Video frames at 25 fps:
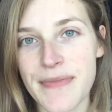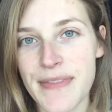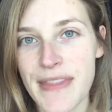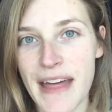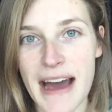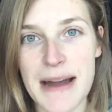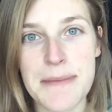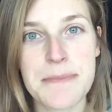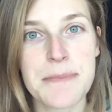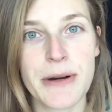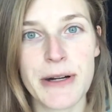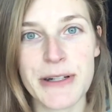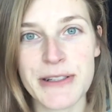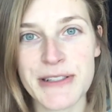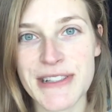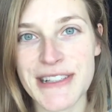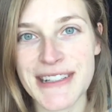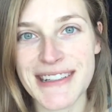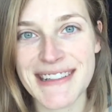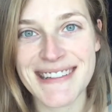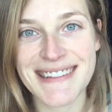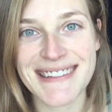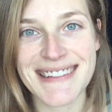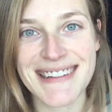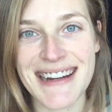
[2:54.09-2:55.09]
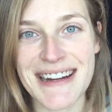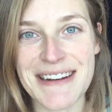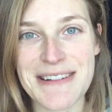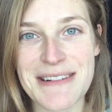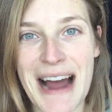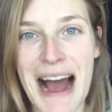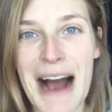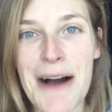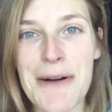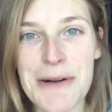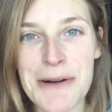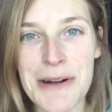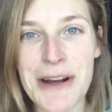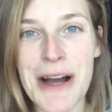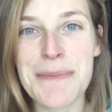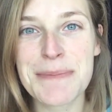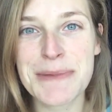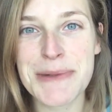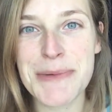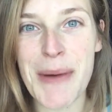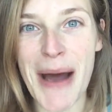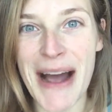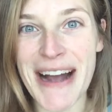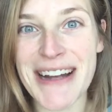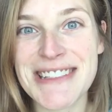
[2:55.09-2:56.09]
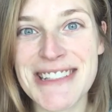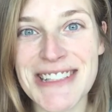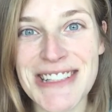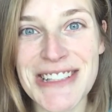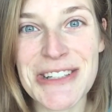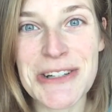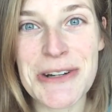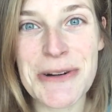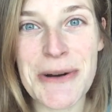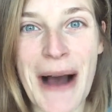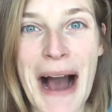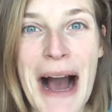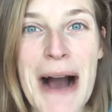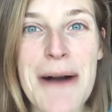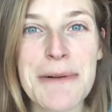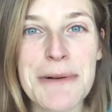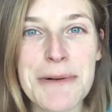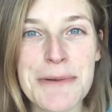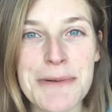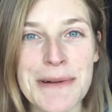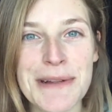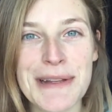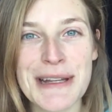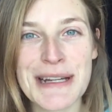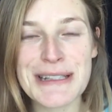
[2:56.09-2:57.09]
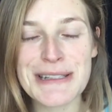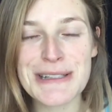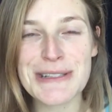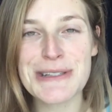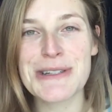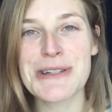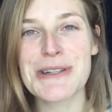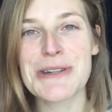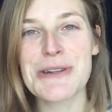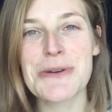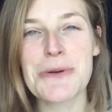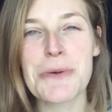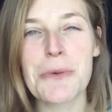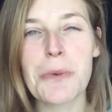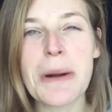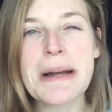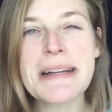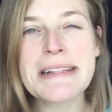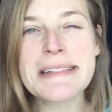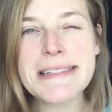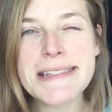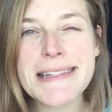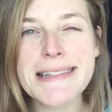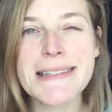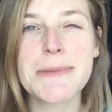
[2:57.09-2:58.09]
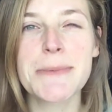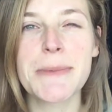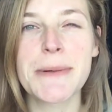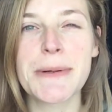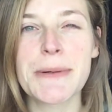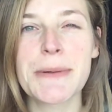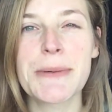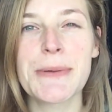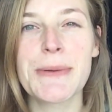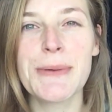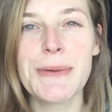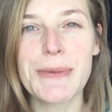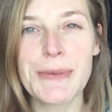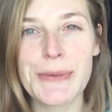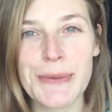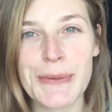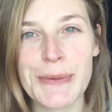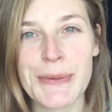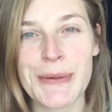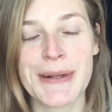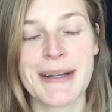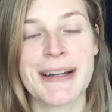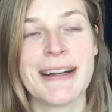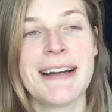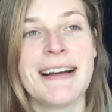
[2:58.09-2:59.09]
that person and how it comes back to you, how it relates to you, what it says about you.